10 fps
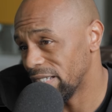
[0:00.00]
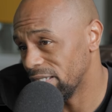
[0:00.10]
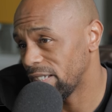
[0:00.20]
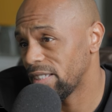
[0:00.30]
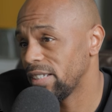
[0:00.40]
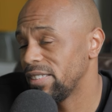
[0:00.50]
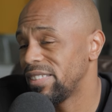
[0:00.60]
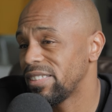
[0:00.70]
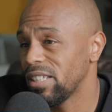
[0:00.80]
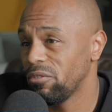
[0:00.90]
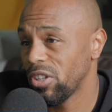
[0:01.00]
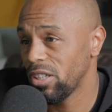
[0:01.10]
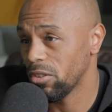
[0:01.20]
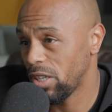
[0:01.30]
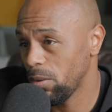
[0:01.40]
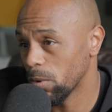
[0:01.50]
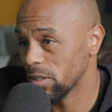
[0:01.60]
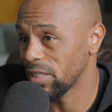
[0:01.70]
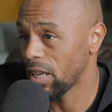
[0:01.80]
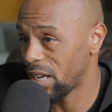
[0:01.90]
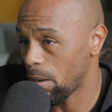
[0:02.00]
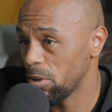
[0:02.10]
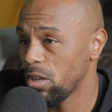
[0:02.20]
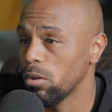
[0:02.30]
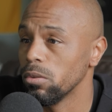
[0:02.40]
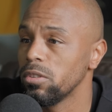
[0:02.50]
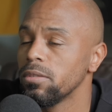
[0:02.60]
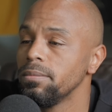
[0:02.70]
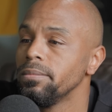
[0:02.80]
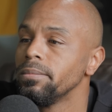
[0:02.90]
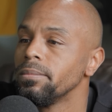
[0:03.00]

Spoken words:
and look at the existing video keywords and copy those.